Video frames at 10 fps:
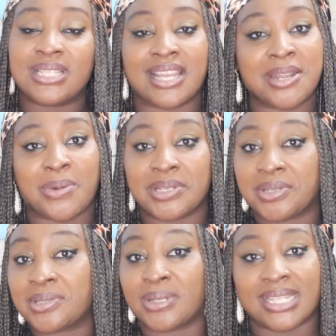take any
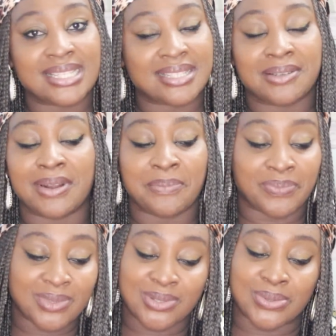questions on Instagram.
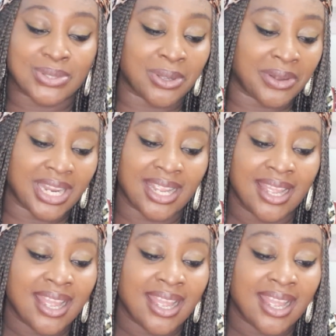So sorry.